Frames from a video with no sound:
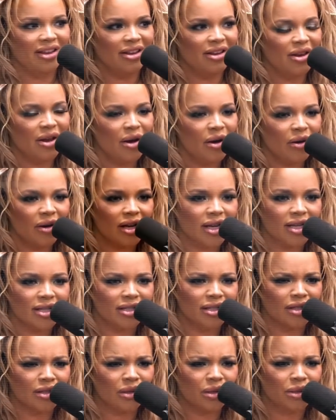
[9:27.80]
No,
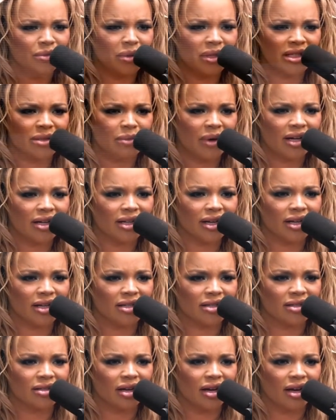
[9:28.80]
because YouTube doesn't
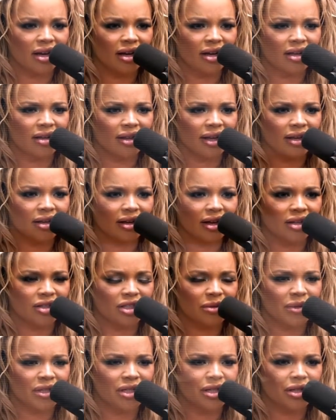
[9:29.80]
monetize uh, like
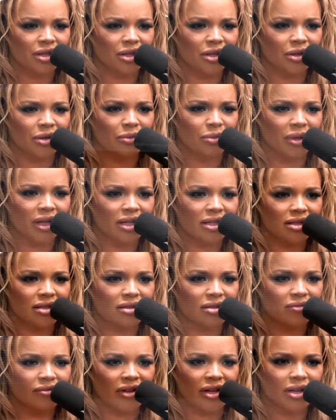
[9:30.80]
LGBTQ
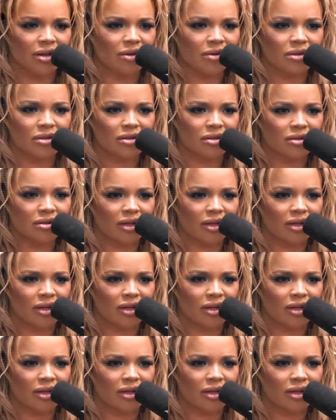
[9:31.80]
plus videos.